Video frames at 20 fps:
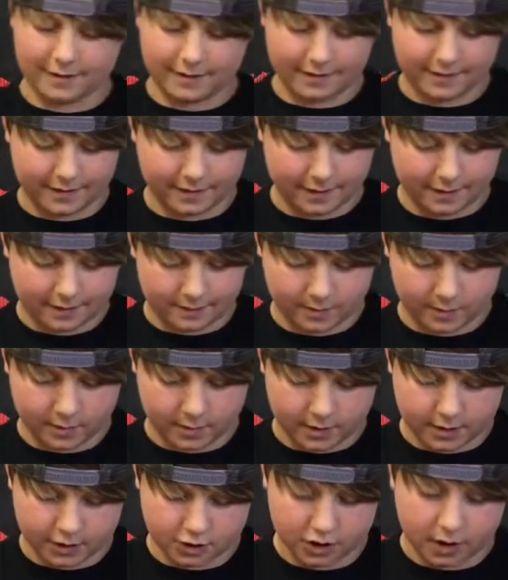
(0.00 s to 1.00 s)
So we
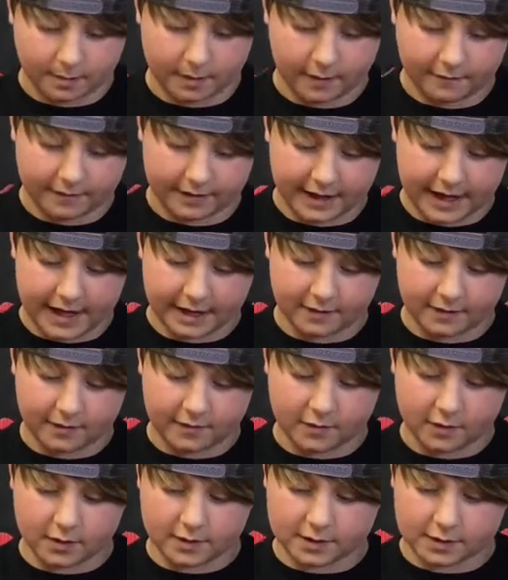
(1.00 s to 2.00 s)
want to chop off the ends
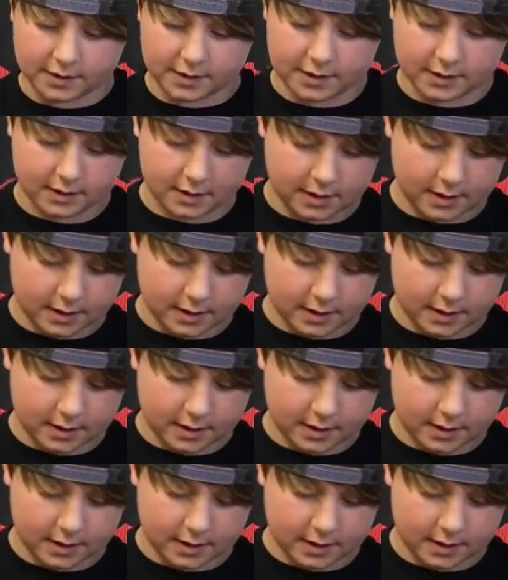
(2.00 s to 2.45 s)
first.